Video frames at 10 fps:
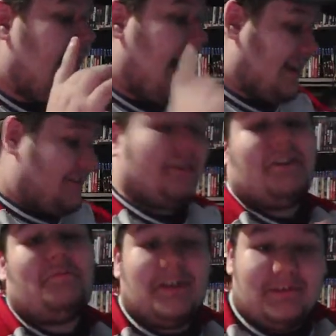I
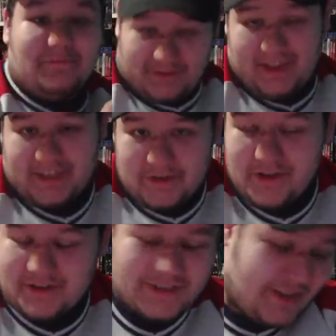started one like 2
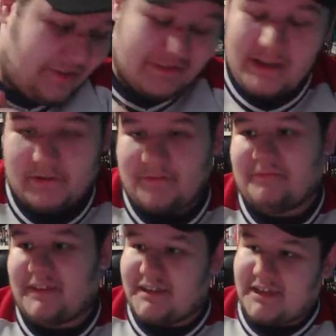years ago, never
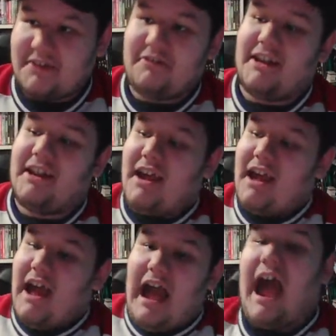continued it.
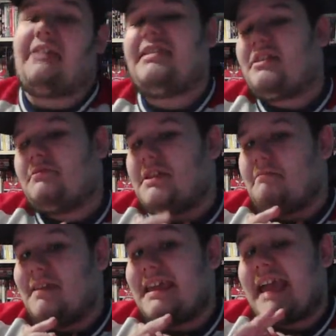I think with
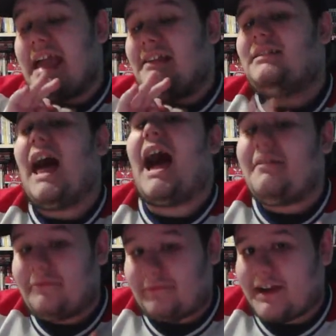it being a
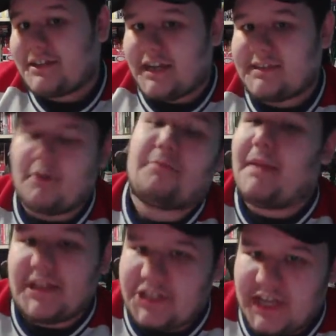live franchise or
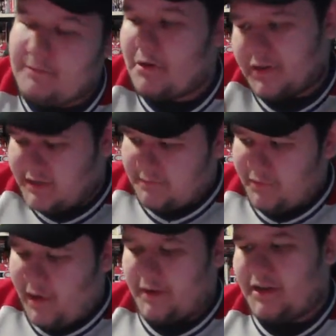be a GM mode, because I'm
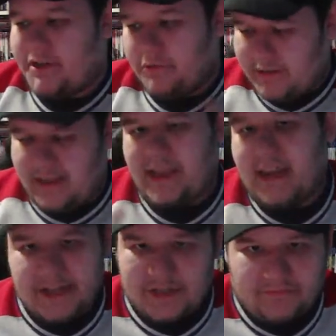probably going to do it in like
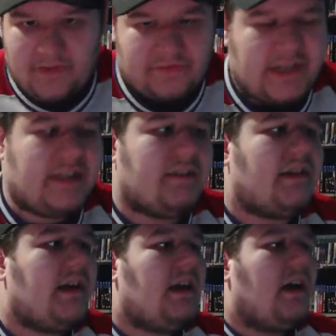NHL 15.
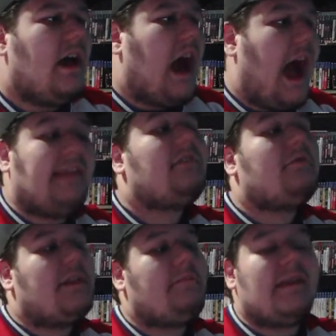I think
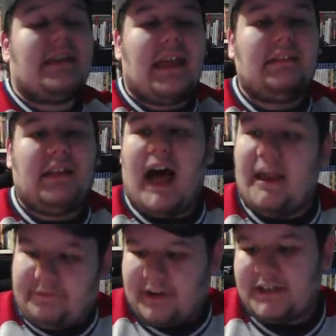with it being a
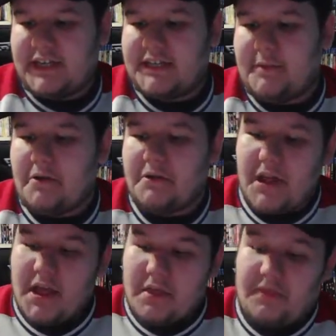live franchise mode,
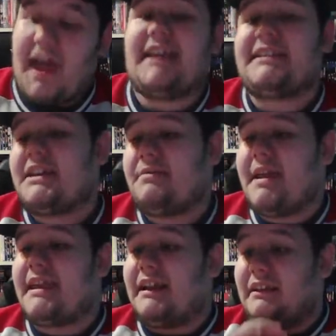that is going to
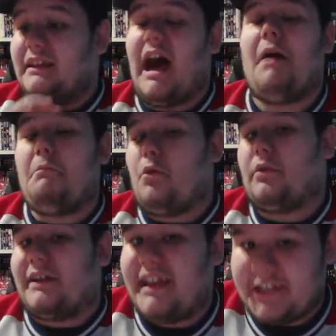make it a lot
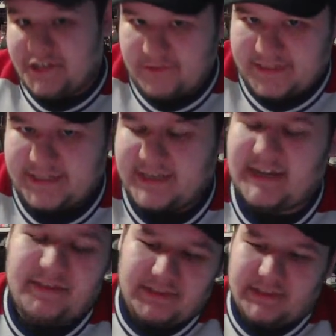more interesting.
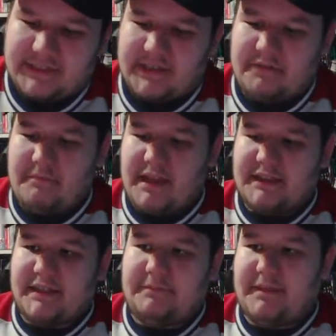And I think that's going to make
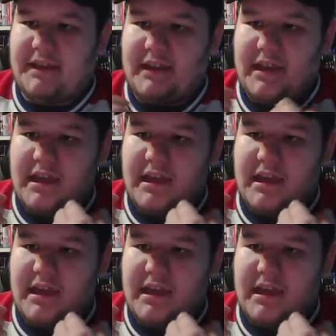something